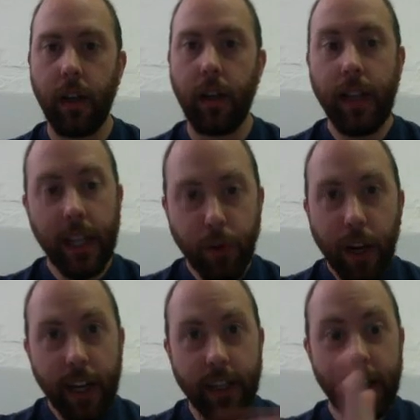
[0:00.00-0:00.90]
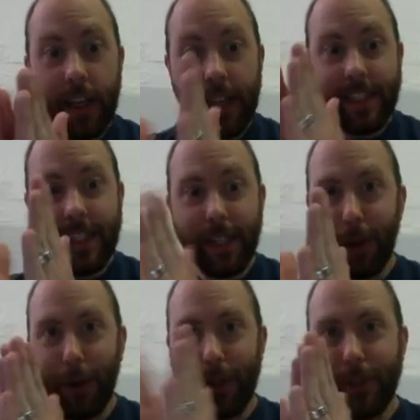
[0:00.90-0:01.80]
Yeah, that's right.
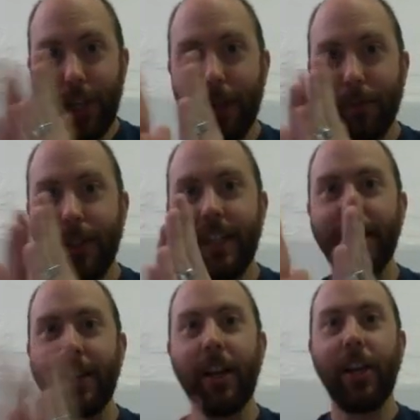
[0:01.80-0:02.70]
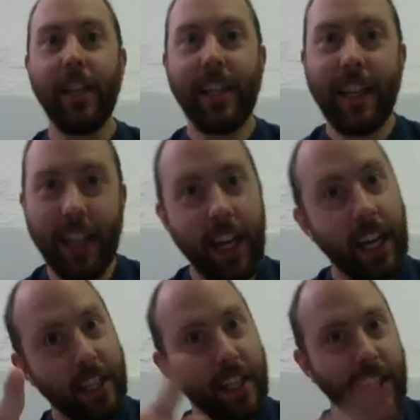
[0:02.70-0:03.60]
0. Good job. You did it. You did it.
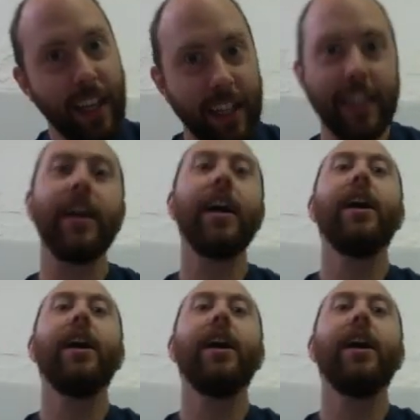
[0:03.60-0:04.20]
You did it.